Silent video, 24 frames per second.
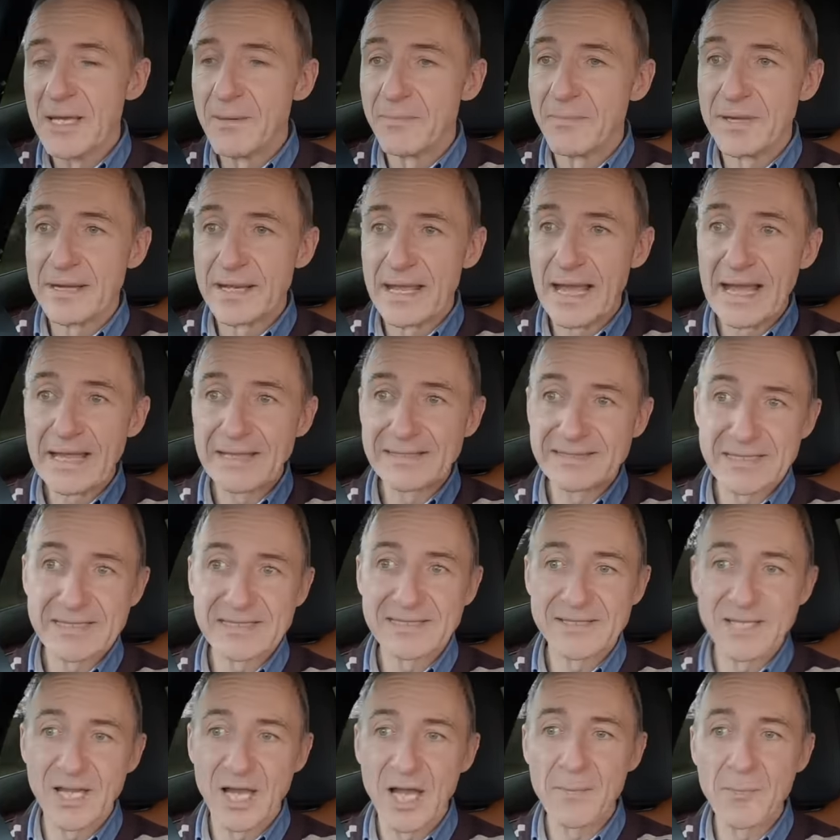but it has this
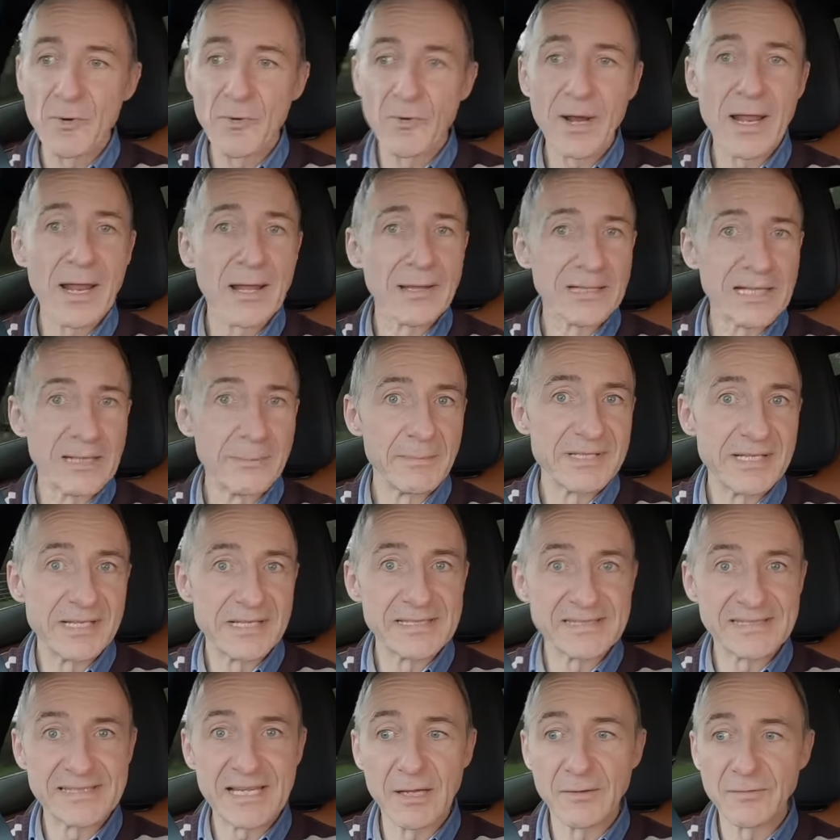time around limited
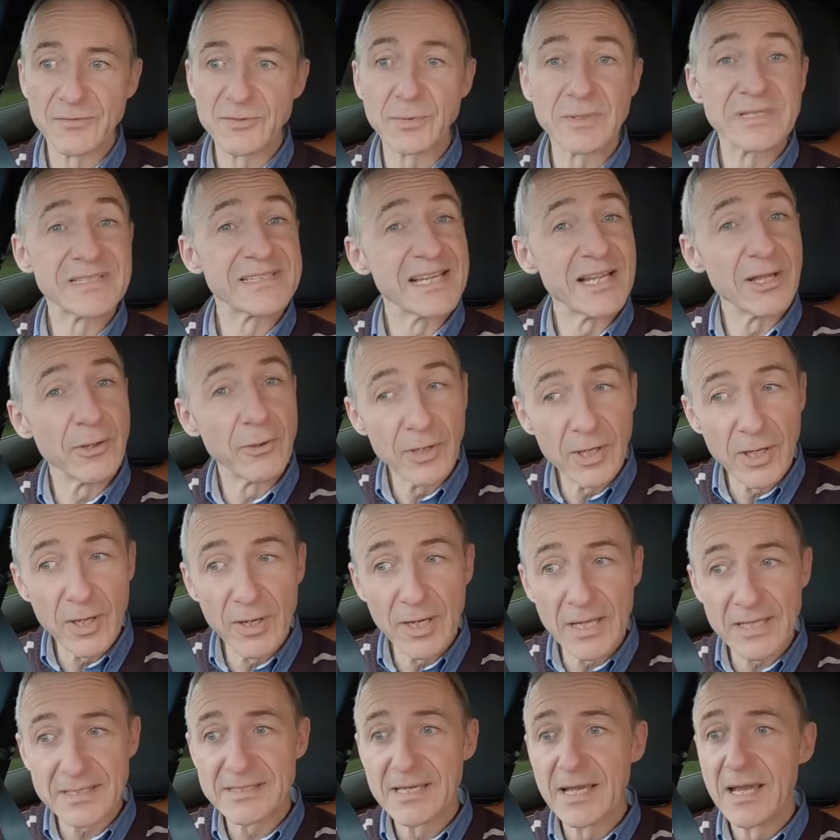itself to a single
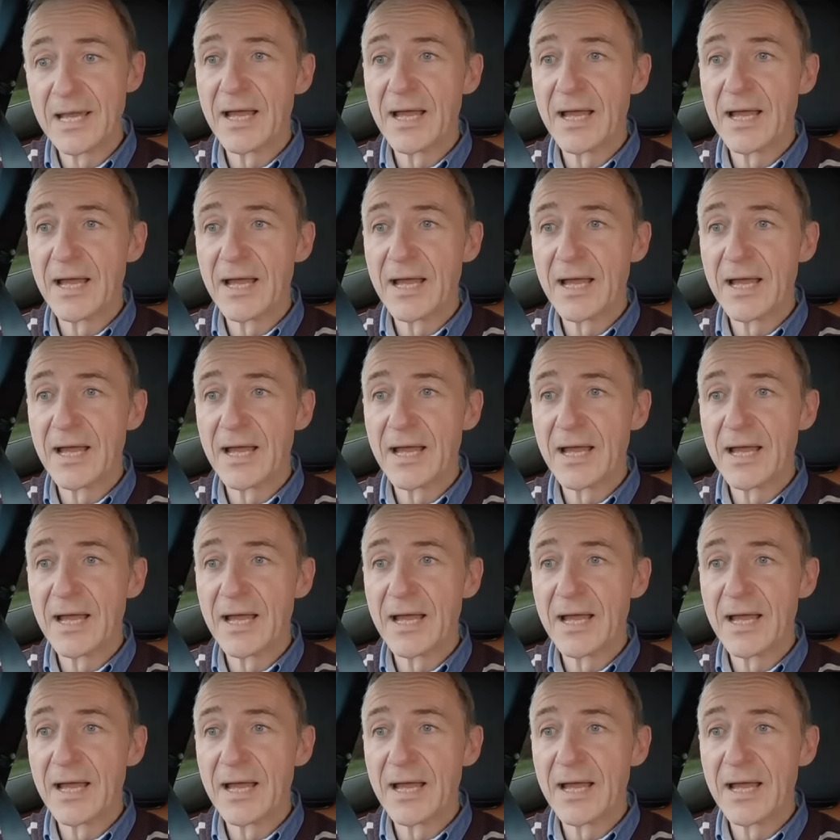unit,